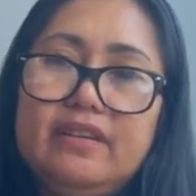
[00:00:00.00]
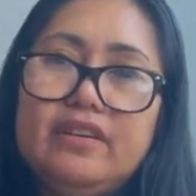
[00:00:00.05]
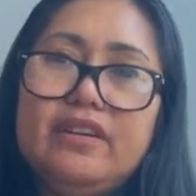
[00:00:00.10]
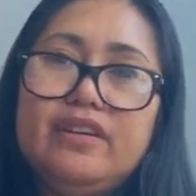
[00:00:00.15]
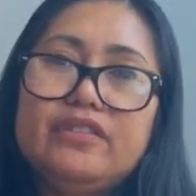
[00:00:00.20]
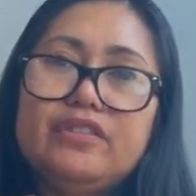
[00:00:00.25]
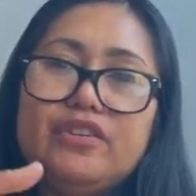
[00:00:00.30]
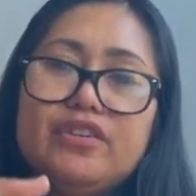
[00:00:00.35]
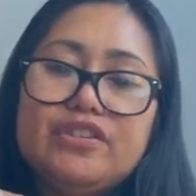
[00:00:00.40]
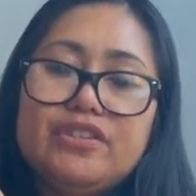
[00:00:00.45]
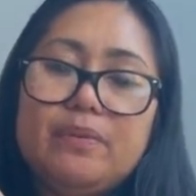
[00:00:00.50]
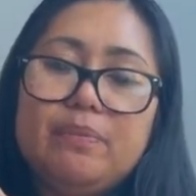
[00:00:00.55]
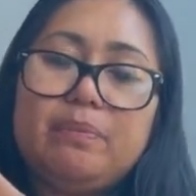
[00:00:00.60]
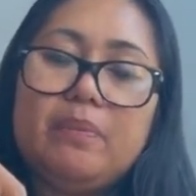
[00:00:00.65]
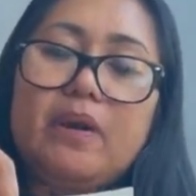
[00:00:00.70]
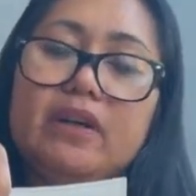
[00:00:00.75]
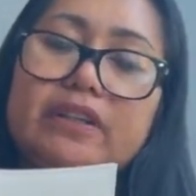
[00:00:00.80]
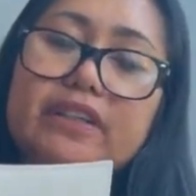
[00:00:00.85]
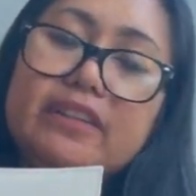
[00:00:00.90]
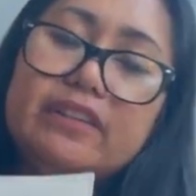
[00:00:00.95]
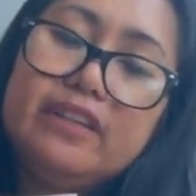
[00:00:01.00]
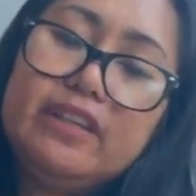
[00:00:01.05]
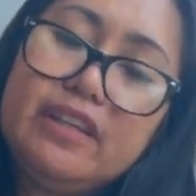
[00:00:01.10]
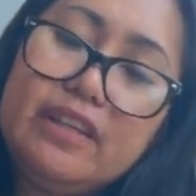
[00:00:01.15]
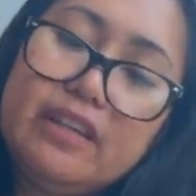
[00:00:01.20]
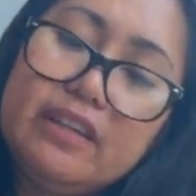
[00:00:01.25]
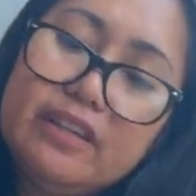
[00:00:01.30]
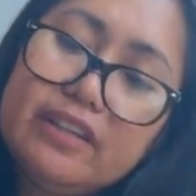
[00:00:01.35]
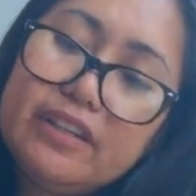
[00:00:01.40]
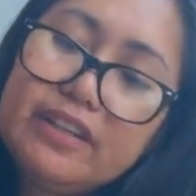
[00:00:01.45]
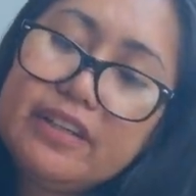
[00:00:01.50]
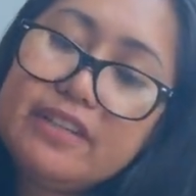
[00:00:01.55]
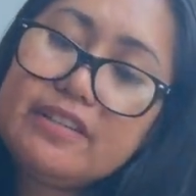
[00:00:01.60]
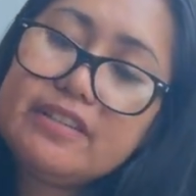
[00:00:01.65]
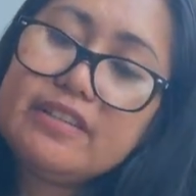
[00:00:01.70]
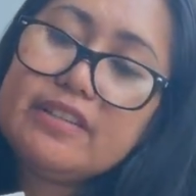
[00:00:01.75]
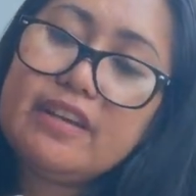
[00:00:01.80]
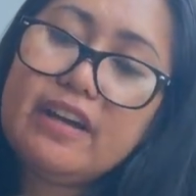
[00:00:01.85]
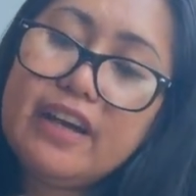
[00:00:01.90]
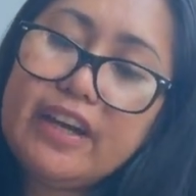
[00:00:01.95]
there's a pocket here
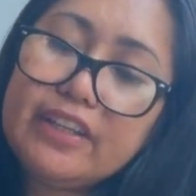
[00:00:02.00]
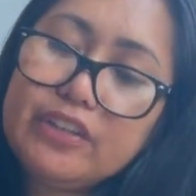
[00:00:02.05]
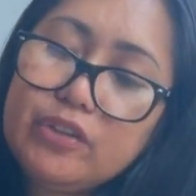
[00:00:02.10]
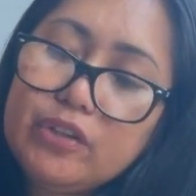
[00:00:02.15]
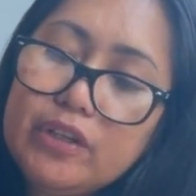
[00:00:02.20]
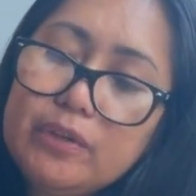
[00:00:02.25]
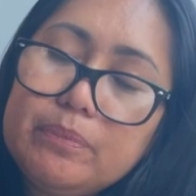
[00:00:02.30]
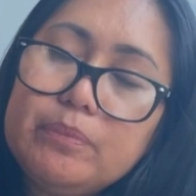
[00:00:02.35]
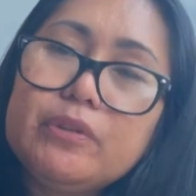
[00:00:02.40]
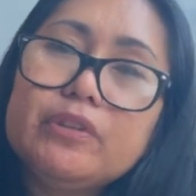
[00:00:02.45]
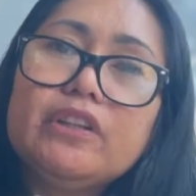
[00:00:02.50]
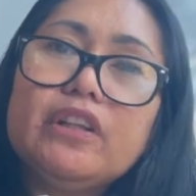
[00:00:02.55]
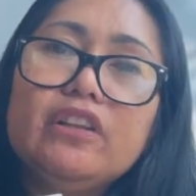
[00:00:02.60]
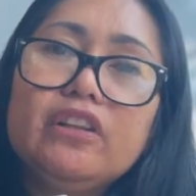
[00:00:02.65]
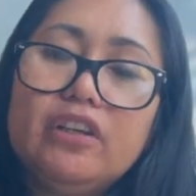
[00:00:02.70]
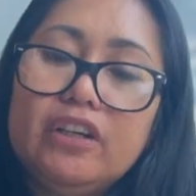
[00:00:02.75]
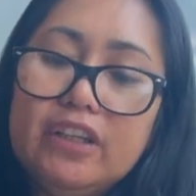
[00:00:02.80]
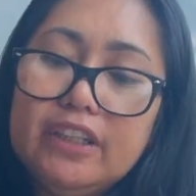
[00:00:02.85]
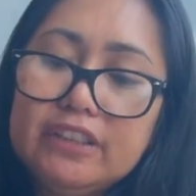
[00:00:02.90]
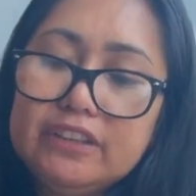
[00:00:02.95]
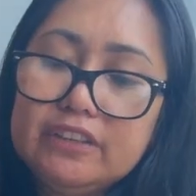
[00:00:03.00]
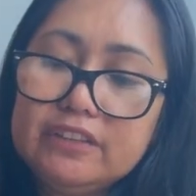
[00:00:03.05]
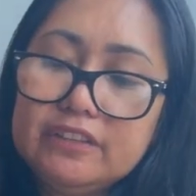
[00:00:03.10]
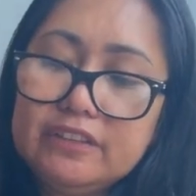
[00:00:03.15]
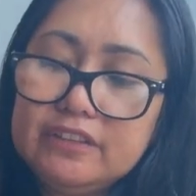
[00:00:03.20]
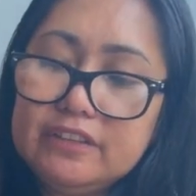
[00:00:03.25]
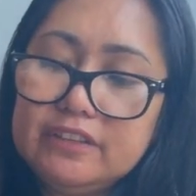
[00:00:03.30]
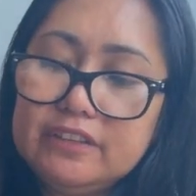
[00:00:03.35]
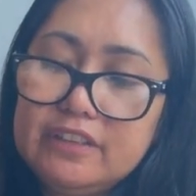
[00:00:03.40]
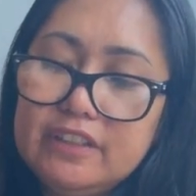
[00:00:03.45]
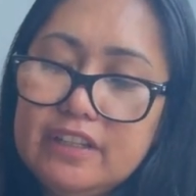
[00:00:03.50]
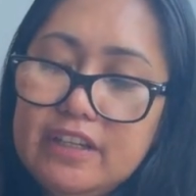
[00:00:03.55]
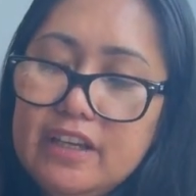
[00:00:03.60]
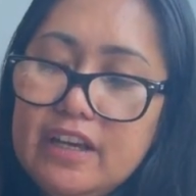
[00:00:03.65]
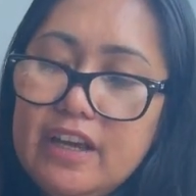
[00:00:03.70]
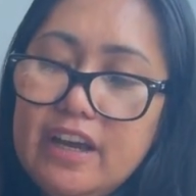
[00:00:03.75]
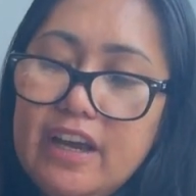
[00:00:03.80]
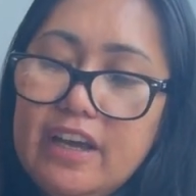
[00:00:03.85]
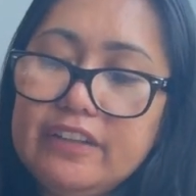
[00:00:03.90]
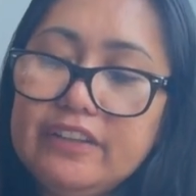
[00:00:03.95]
inside you can put a lot
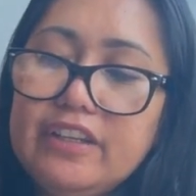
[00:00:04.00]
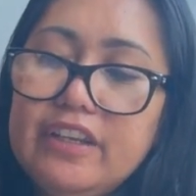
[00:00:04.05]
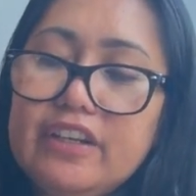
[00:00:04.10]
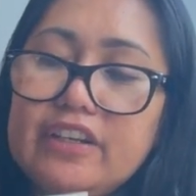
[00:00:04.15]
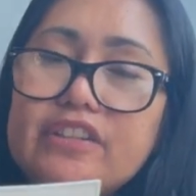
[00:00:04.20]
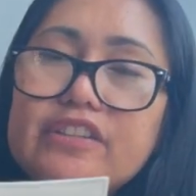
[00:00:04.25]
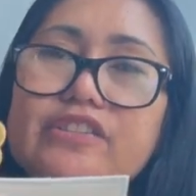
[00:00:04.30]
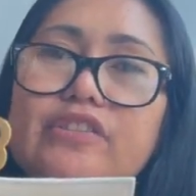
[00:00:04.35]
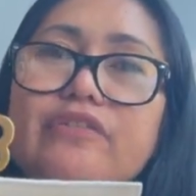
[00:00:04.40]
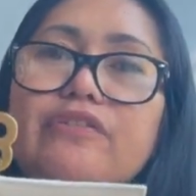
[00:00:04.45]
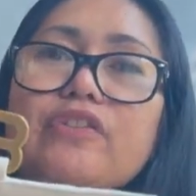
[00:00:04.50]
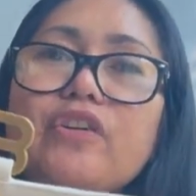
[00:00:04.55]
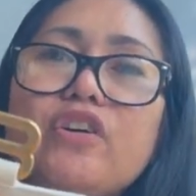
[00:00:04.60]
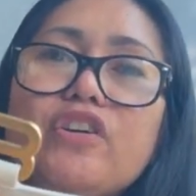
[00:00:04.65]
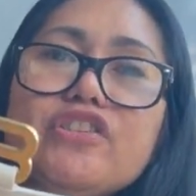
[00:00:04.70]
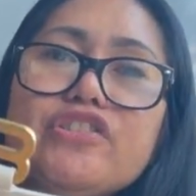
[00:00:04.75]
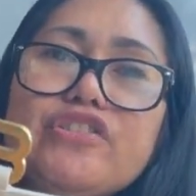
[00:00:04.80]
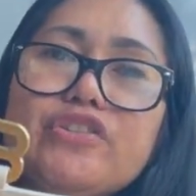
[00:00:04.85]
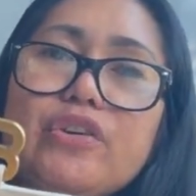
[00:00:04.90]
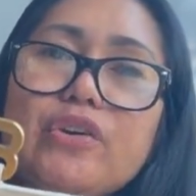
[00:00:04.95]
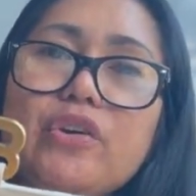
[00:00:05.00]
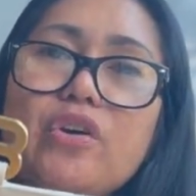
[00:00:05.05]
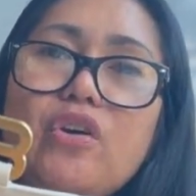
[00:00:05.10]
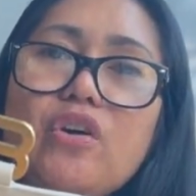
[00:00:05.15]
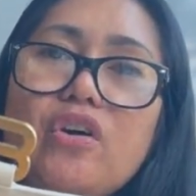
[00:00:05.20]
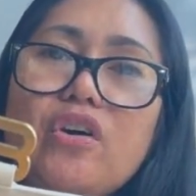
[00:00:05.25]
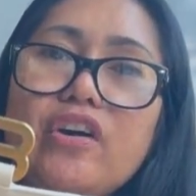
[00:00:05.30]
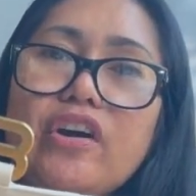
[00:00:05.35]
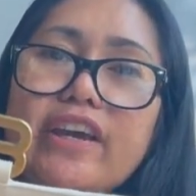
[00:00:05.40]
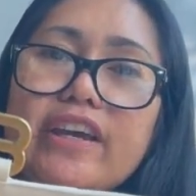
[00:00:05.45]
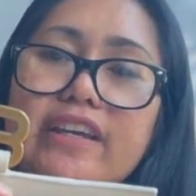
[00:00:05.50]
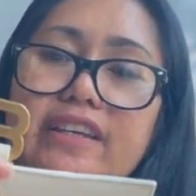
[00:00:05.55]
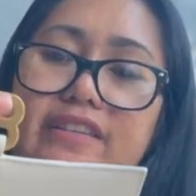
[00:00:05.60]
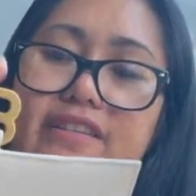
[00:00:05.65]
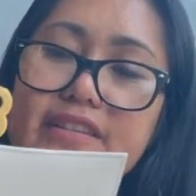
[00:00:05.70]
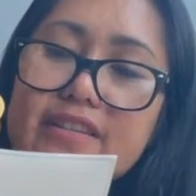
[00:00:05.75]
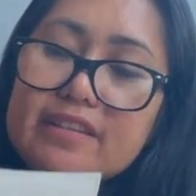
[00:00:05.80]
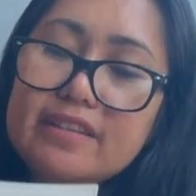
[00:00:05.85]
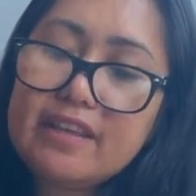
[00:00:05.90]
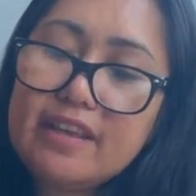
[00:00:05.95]
and here is of course your
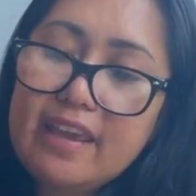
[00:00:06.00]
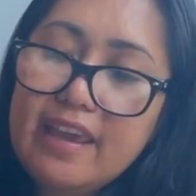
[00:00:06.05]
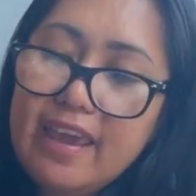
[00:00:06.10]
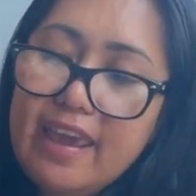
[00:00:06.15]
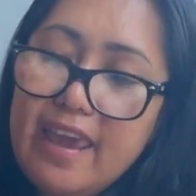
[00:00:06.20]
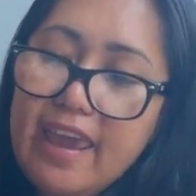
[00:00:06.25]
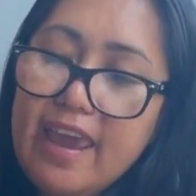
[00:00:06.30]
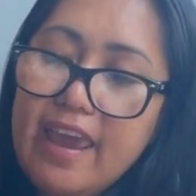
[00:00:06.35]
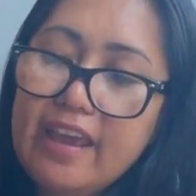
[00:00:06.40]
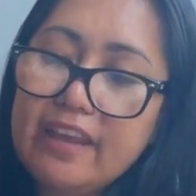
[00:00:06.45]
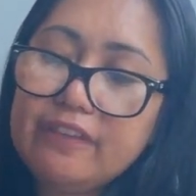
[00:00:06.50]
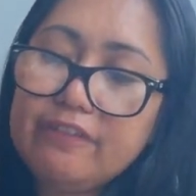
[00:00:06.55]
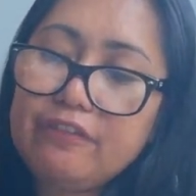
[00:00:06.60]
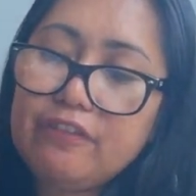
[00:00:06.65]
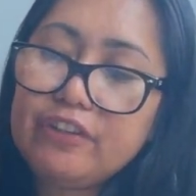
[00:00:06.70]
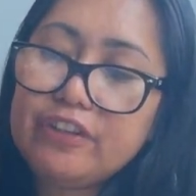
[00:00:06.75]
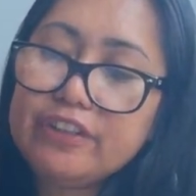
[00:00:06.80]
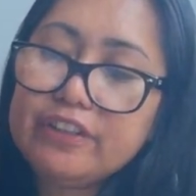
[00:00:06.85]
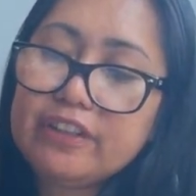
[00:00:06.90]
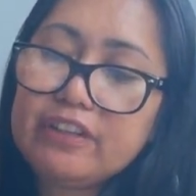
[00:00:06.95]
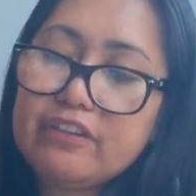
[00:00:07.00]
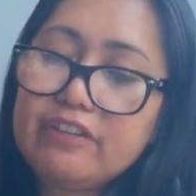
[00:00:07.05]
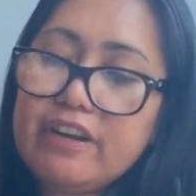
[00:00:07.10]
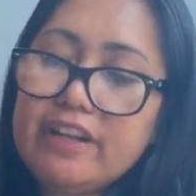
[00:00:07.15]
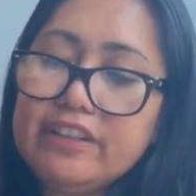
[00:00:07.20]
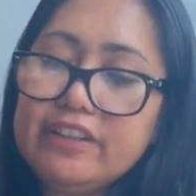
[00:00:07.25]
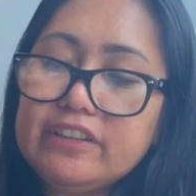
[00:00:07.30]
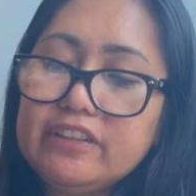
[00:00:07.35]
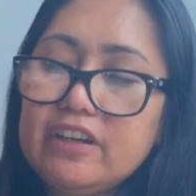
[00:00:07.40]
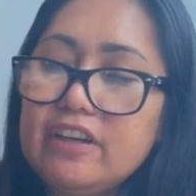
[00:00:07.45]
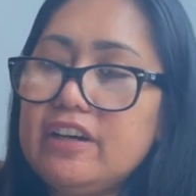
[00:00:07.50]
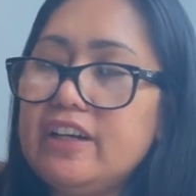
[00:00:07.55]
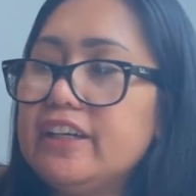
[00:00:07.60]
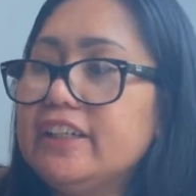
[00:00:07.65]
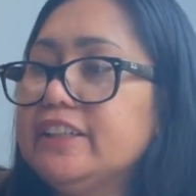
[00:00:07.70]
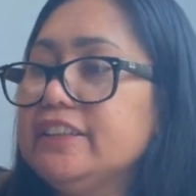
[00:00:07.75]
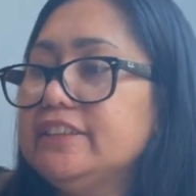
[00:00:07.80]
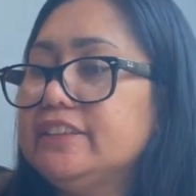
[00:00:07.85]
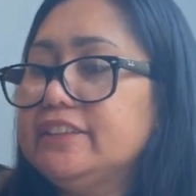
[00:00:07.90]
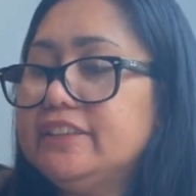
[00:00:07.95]
coins and for the credit
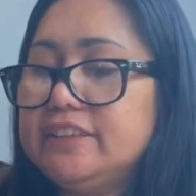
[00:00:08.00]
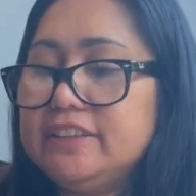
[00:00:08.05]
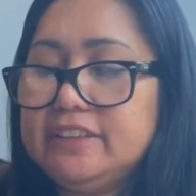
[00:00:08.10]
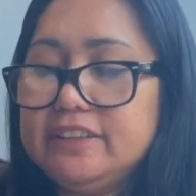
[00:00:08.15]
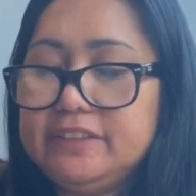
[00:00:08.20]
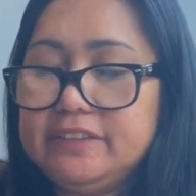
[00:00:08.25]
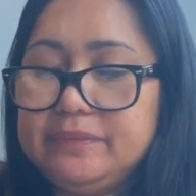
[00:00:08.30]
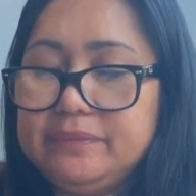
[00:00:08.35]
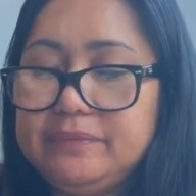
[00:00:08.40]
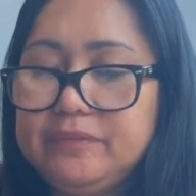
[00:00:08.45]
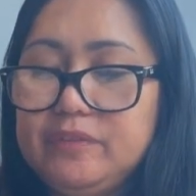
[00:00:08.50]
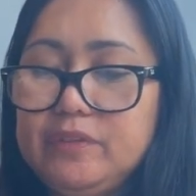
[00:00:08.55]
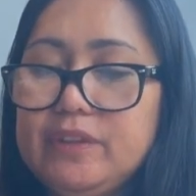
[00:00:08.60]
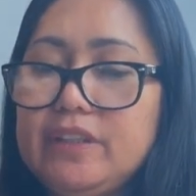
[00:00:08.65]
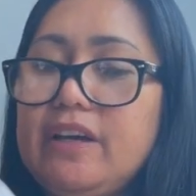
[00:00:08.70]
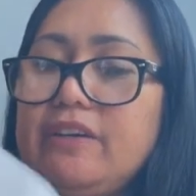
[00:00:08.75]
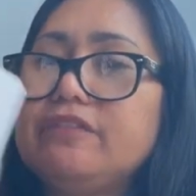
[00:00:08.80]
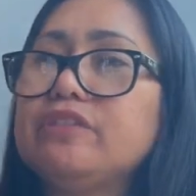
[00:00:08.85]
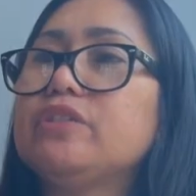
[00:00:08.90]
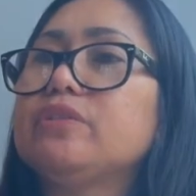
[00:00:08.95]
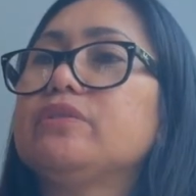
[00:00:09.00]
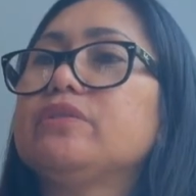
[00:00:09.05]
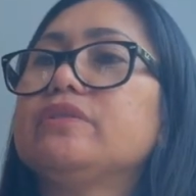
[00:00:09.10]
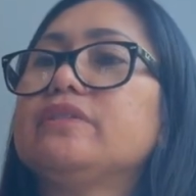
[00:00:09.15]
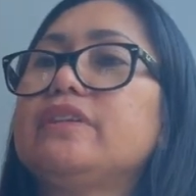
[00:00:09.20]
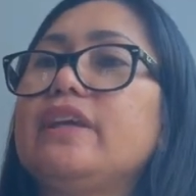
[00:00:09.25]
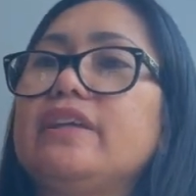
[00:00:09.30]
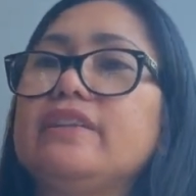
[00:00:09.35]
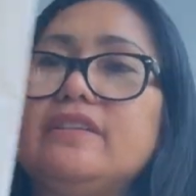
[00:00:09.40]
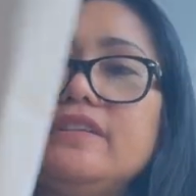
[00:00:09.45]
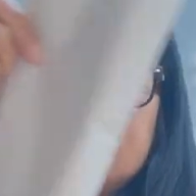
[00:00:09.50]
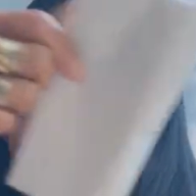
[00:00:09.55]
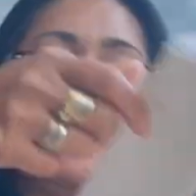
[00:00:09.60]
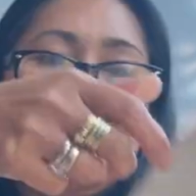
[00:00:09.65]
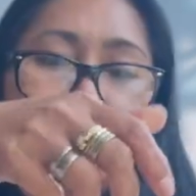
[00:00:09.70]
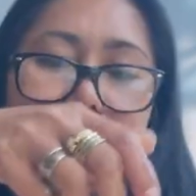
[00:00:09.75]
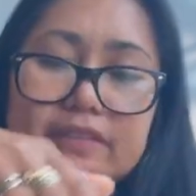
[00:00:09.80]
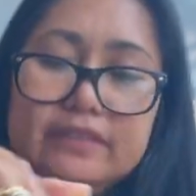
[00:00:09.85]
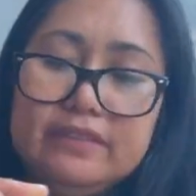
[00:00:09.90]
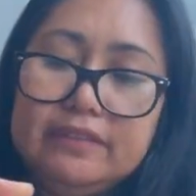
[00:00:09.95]
cards you have to take this out